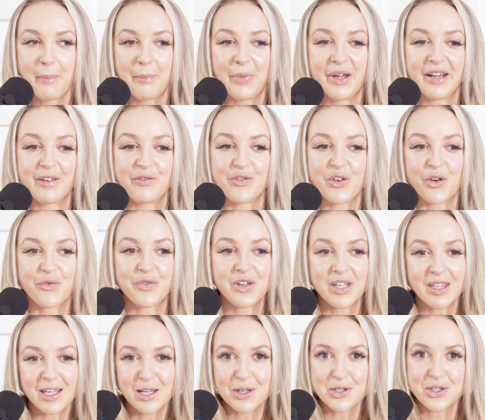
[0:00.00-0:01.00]
But if you're
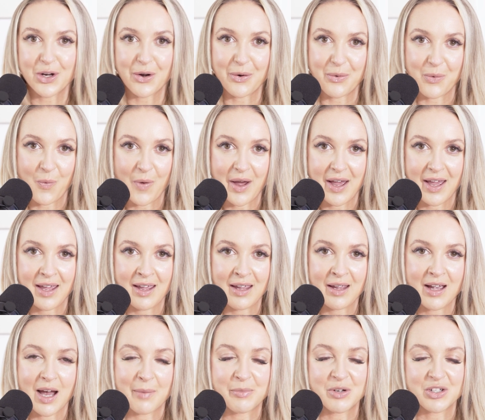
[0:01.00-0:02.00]
feeling a certain
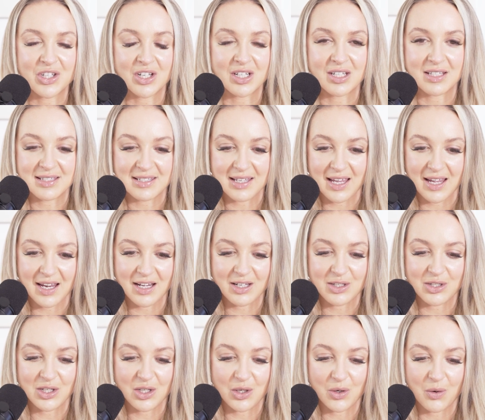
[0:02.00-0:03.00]
way, I'm just going to say
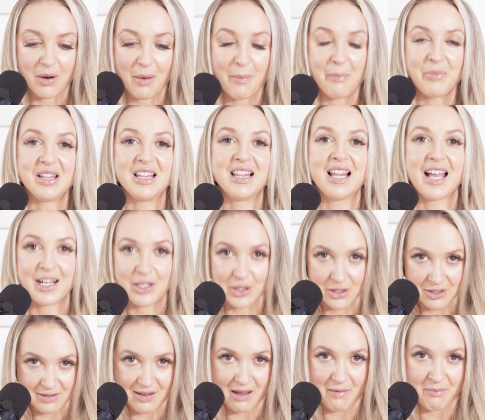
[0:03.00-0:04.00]
to you,
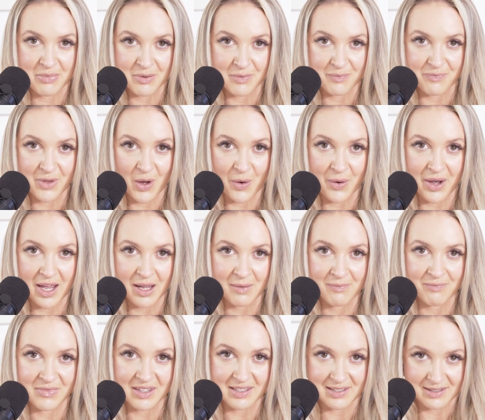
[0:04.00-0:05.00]
blinders up.
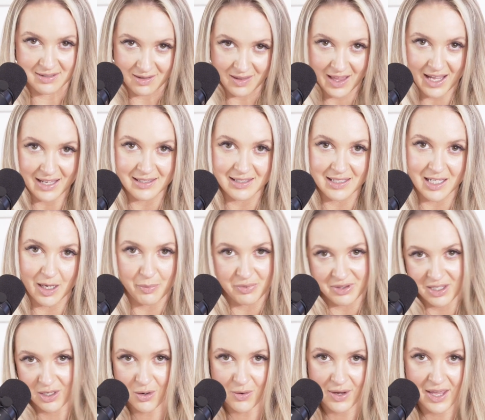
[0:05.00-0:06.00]
Okay? This is the last tip.
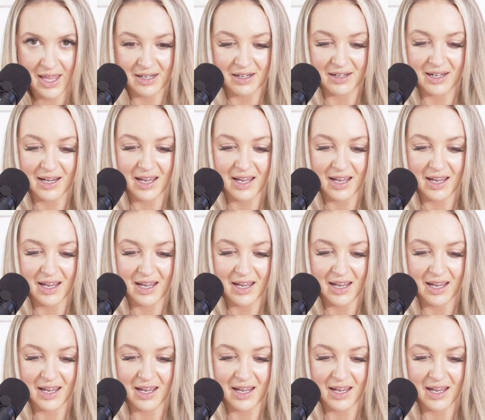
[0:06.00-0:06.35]
They go hand in